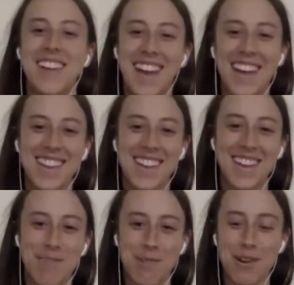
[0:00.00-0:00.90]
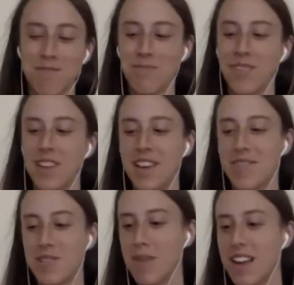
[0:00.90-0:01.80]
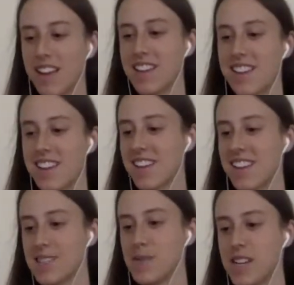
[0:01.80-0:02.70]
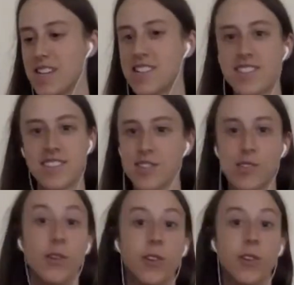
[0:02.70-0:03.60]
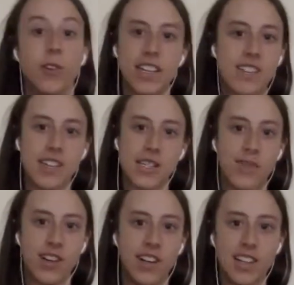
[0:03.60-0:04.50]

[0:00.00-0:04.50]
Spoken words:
I think from my end, that it has been just so great thus far.